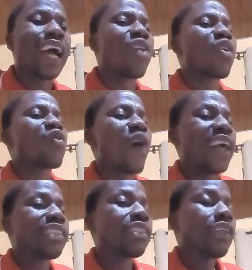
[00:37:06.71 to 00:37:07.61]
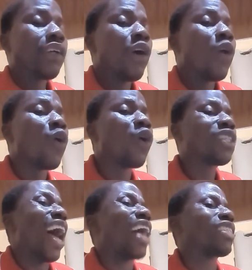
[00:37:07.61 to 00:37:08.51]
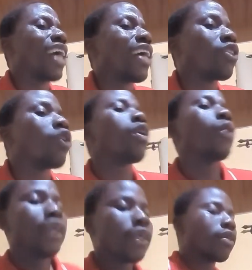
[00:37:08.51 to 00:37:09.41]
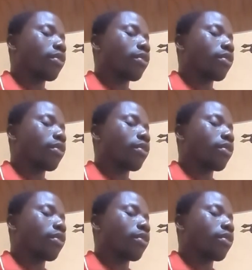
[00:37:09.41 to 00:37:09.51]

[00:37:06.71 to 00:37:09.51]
a request whose answer is on the way.